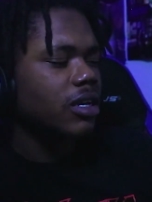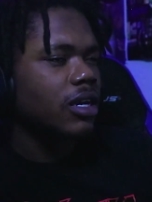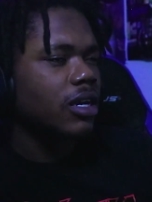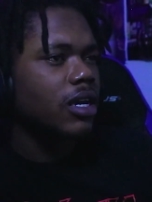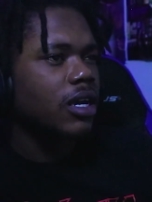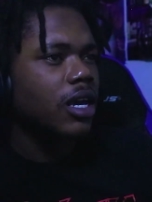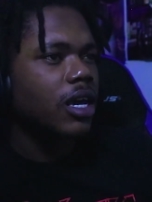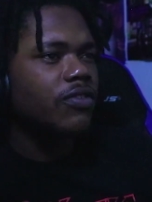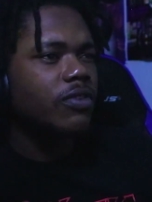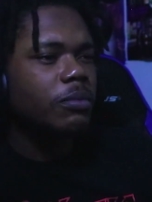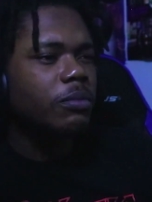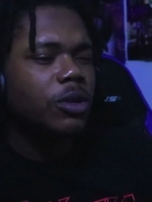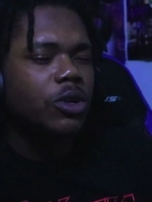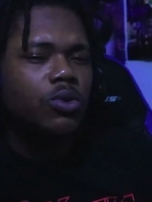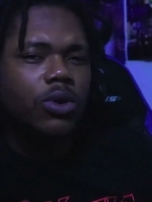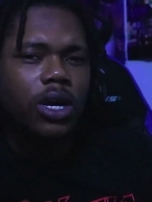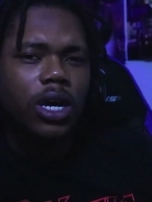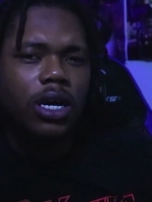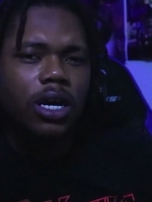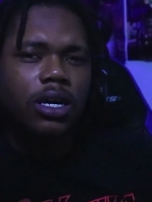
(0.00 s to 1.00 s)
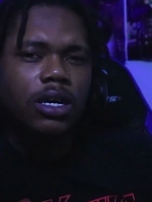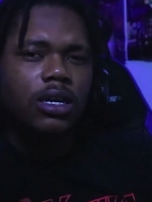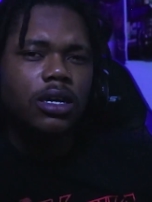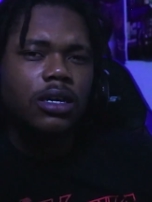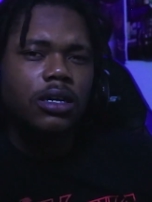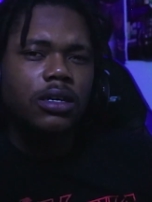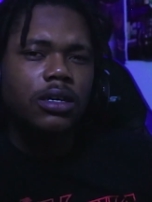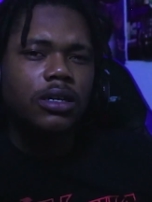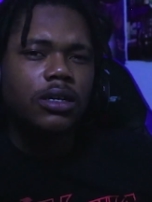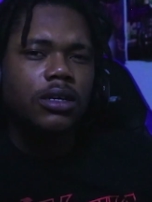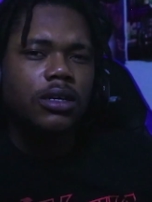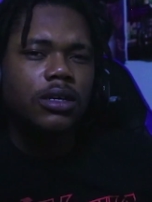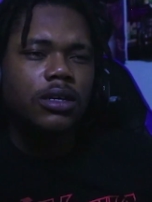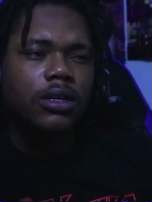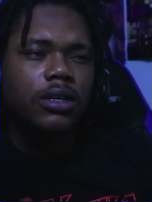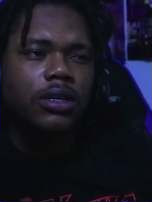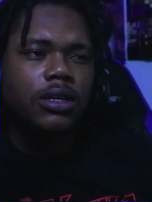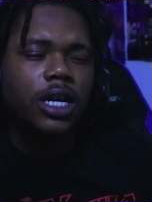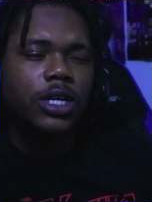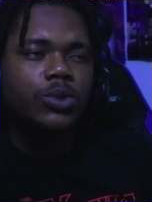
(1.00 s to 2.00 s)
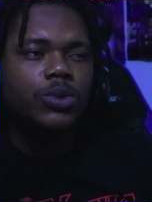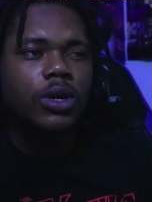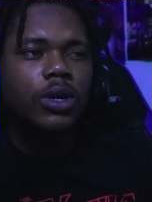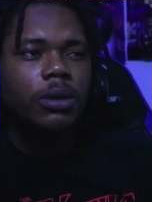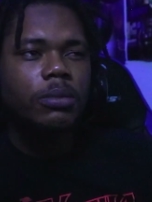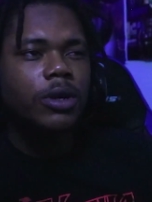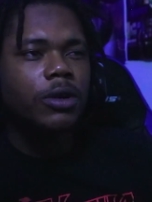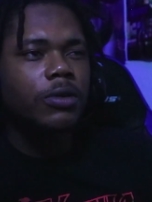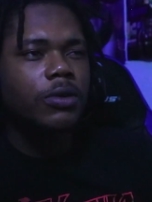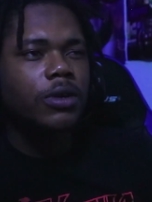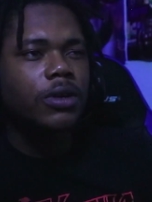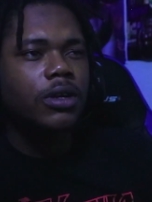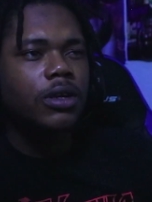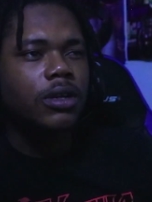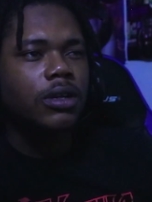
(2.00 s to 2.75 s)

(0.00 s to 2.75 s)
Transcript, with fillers: He from the UK? That's what I'm hearing.